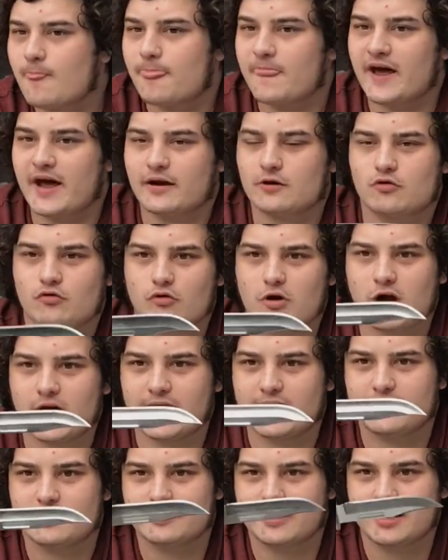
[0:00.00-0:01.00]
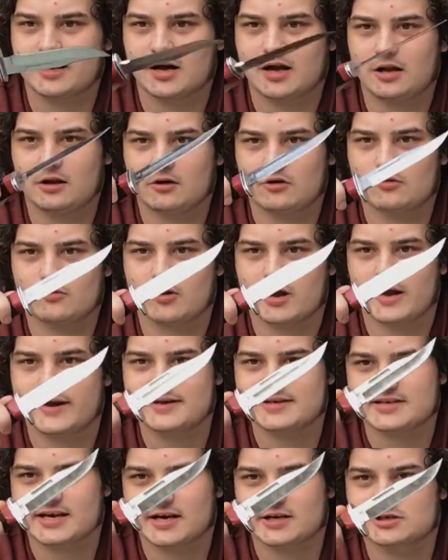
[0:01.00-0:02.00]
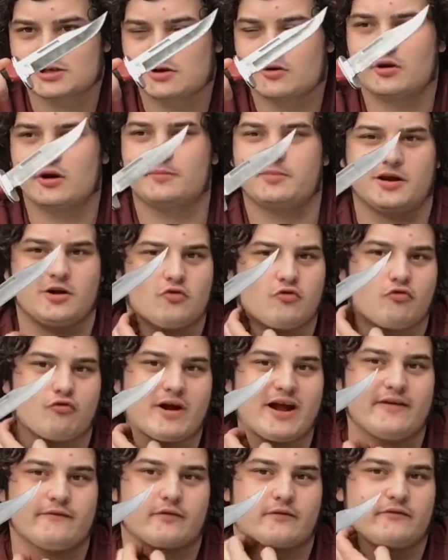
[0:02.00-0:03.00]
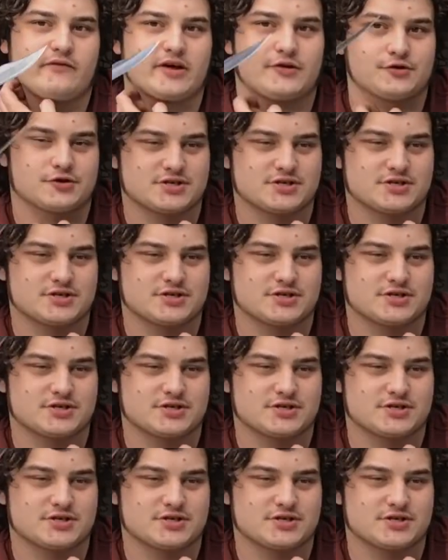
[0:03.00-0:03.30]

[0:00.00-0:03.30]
That grind, that hollow grind, is actually going to be great for feather